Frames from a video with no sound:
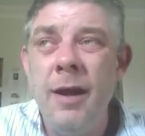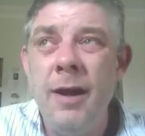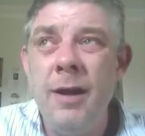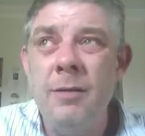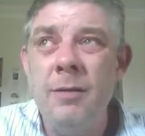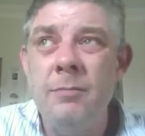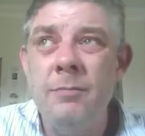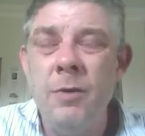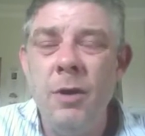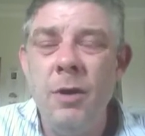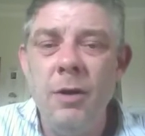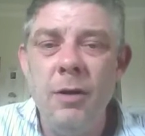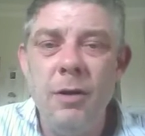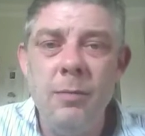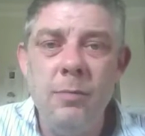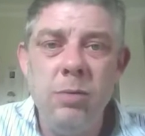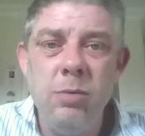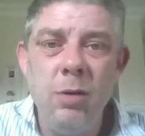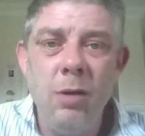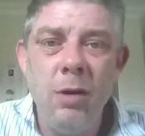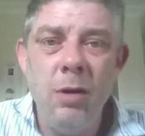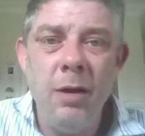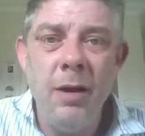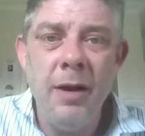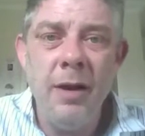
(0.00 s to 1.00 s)

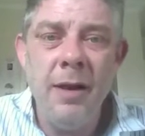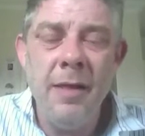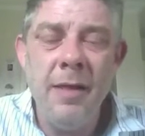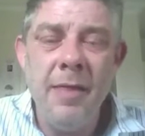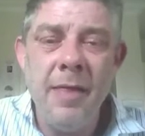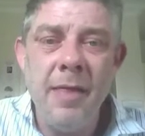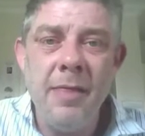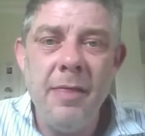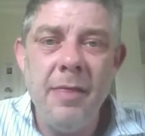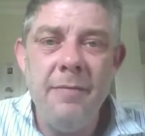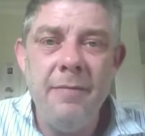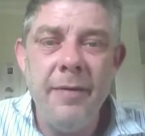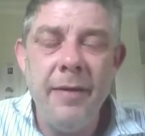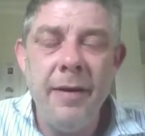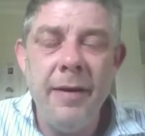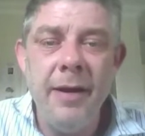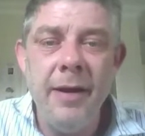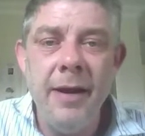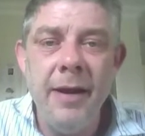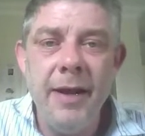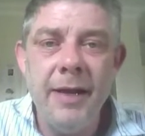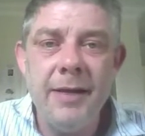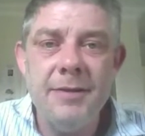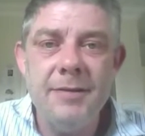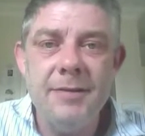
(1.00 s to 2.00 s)
non-compliant and then the very
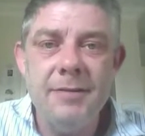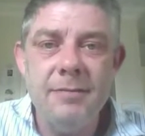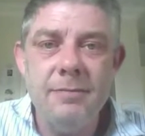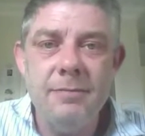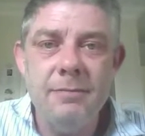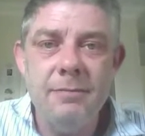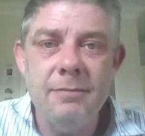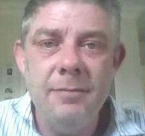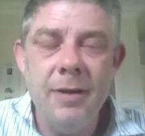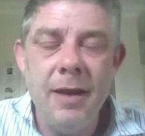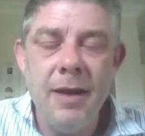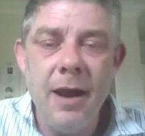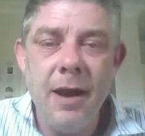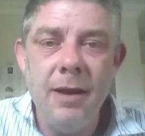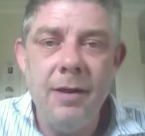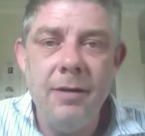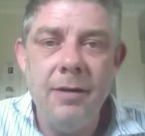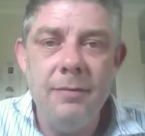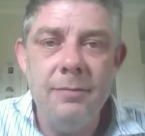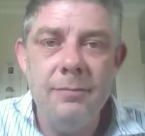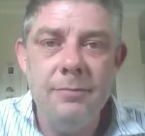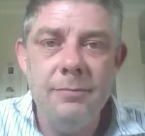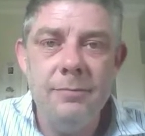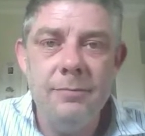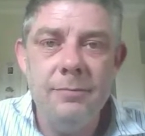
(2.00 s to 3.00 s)
next
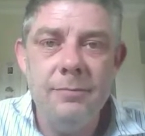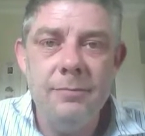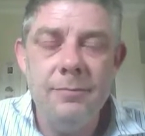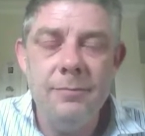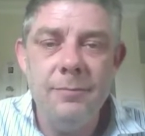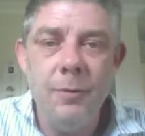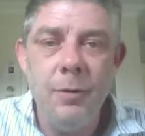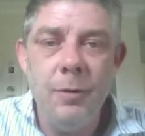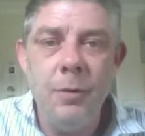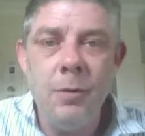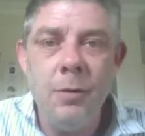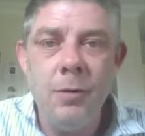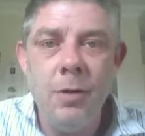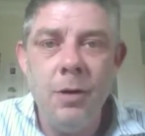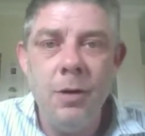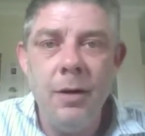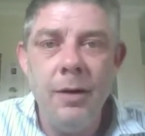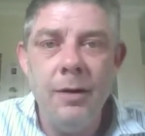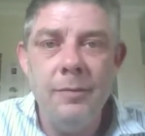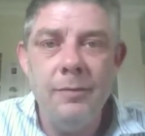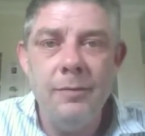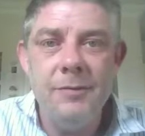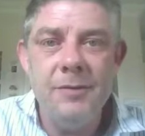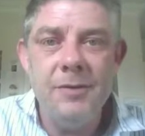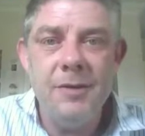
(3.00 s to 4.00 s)

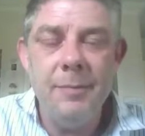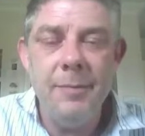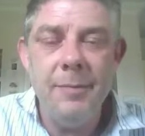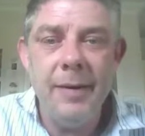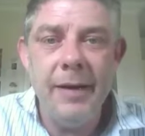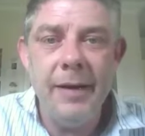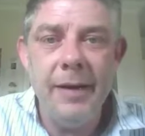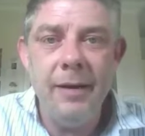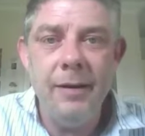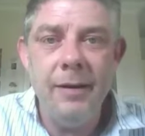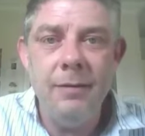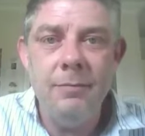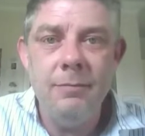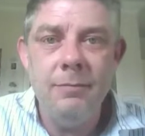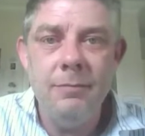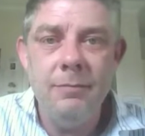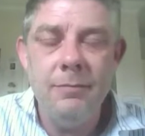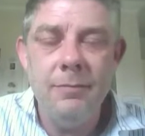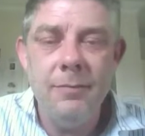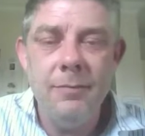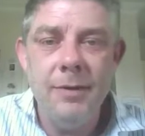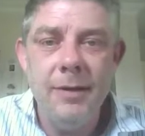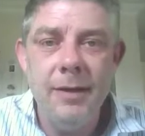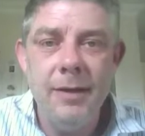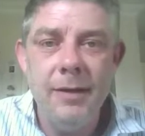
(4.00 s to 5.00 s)
fortnight to be
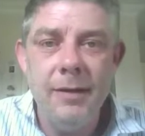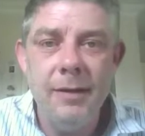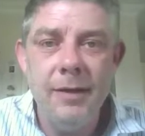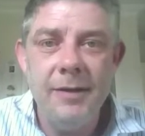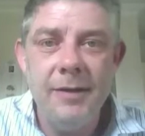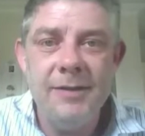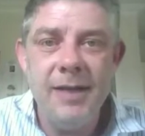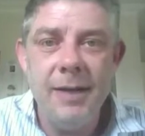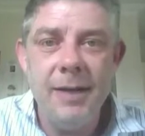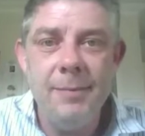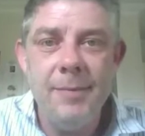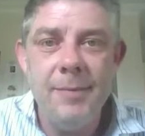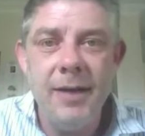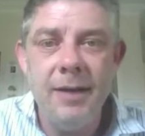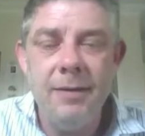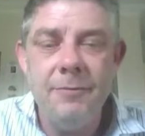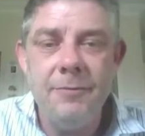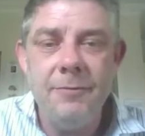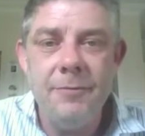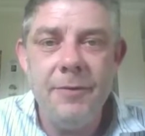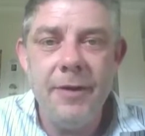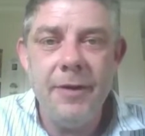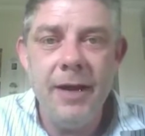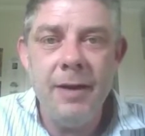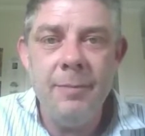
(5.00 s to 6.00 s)
accepting of
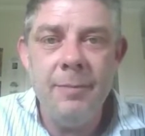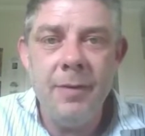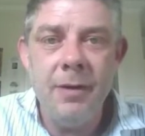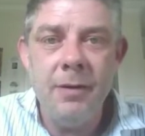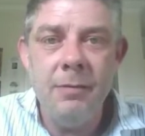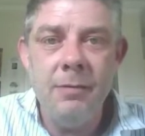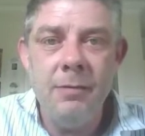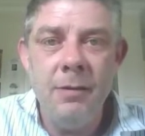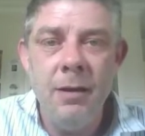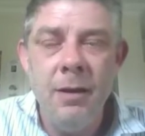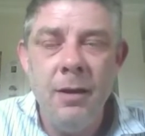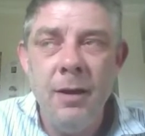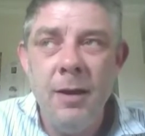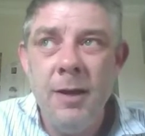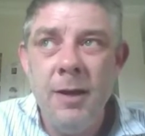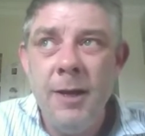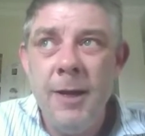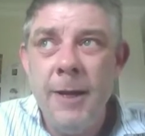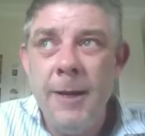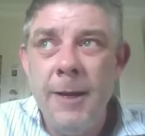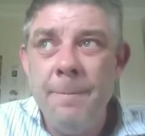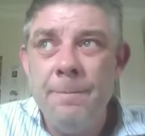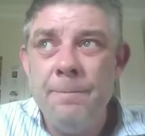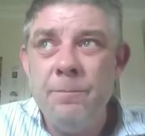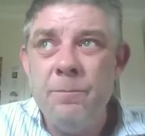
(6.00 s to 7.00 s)
treatment.
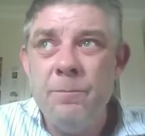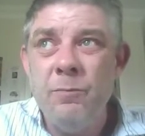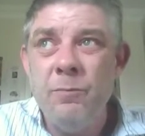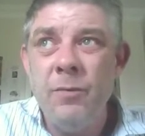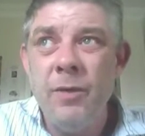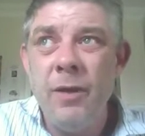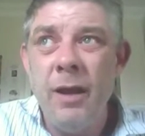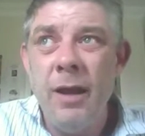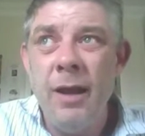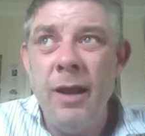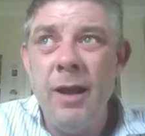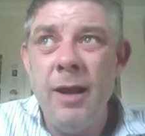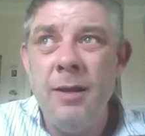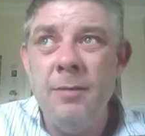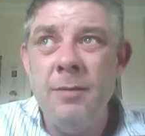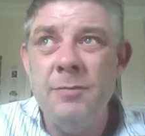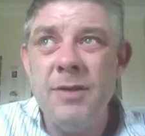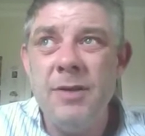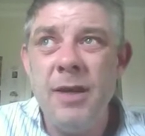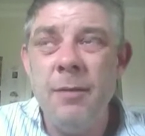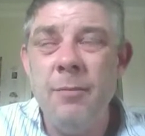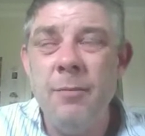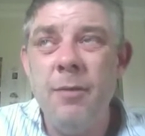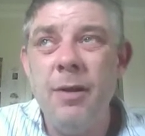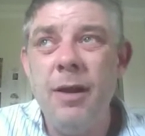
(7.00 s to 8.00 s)

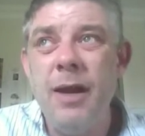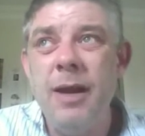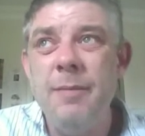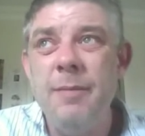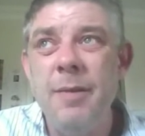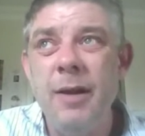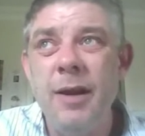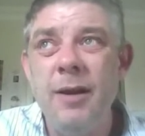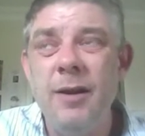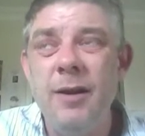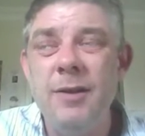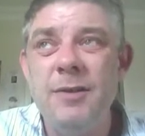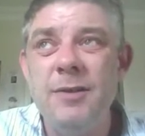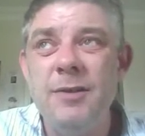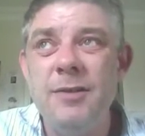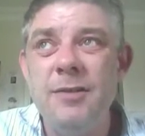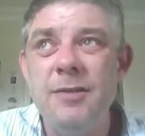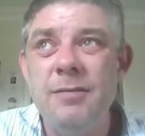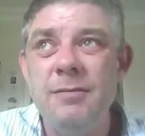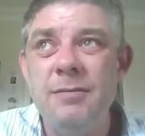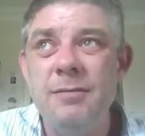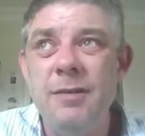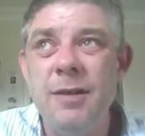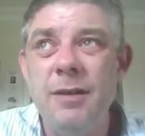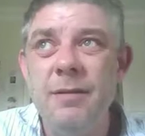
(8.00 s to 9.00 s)
Generally because
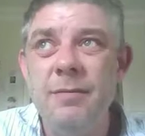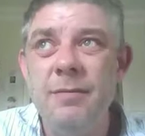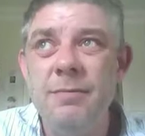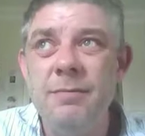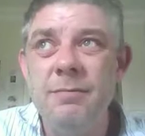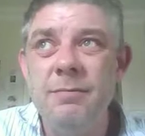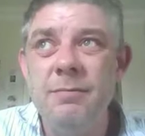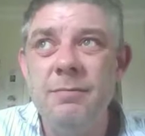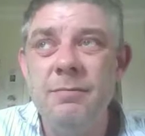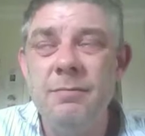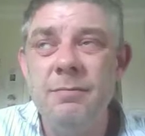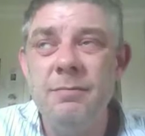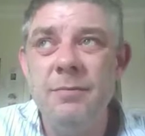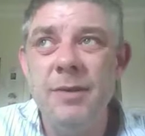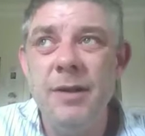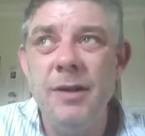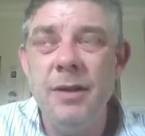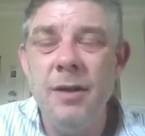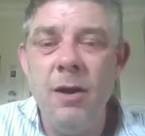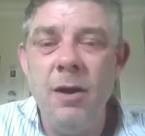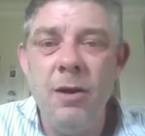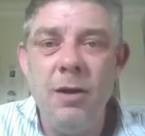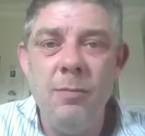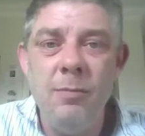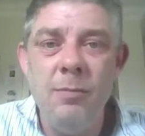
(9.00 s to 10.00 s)
you're
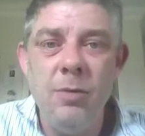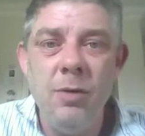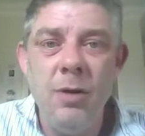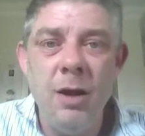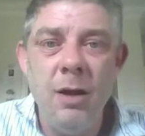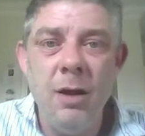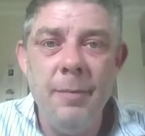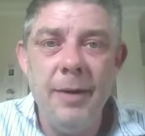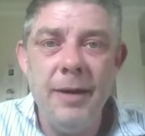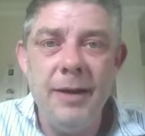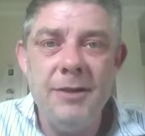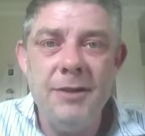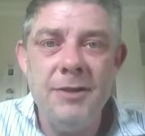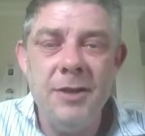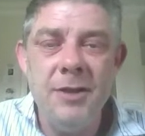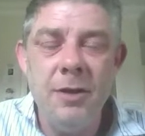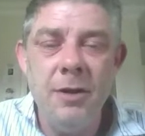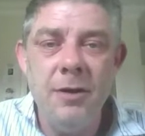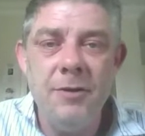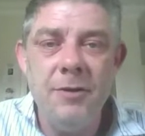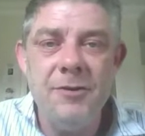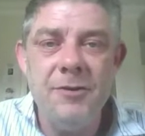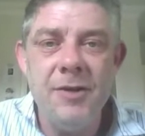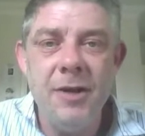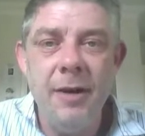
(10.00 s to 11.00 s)
non-compliant because you're
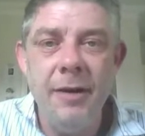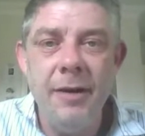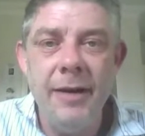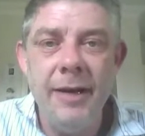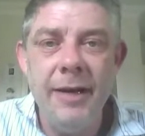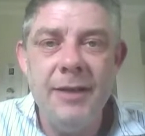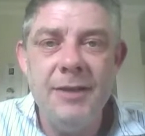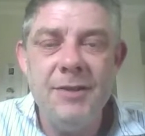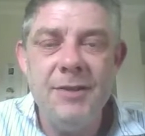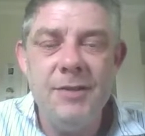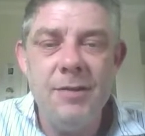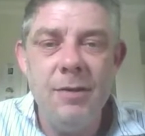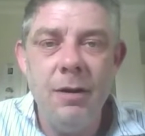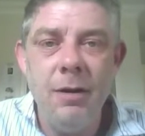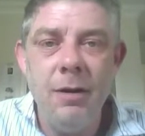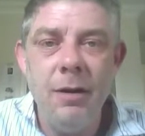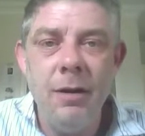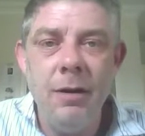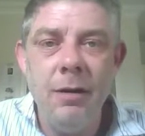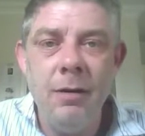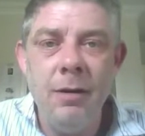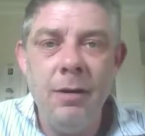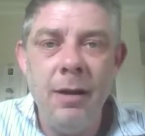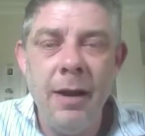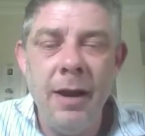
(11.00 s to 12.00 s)
not showing insight,
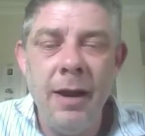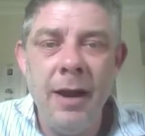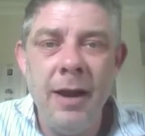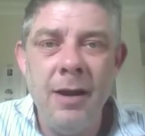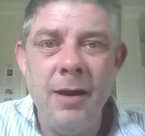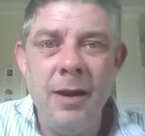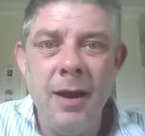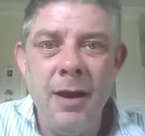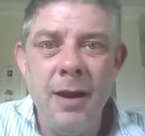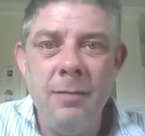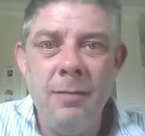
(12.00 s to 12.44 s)
and